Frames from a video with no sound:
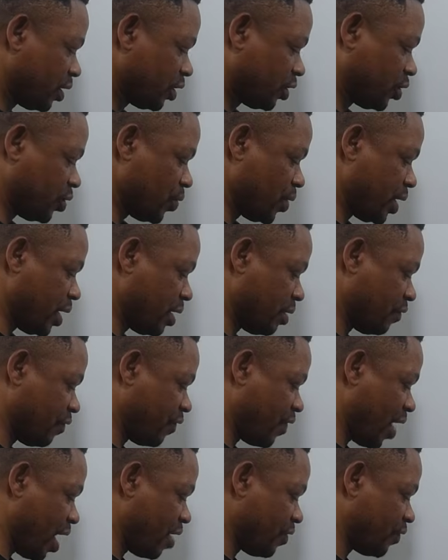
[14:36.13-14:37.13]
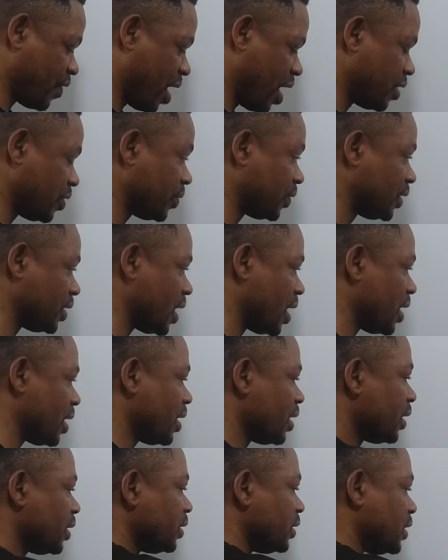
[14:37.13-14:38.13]
Q in 5. Are you there?
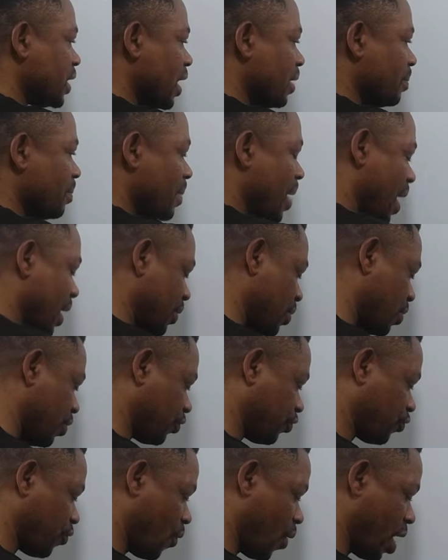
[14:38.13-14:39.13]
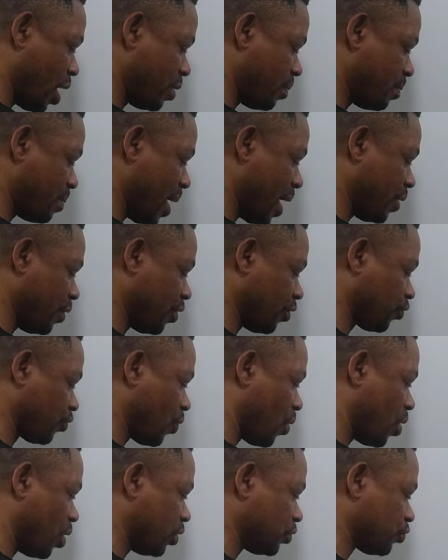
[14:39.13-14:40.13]
Then minus 1. Minus
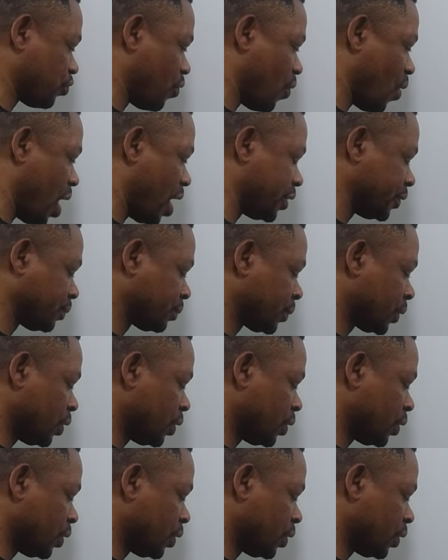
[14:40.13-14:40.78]
what? 1.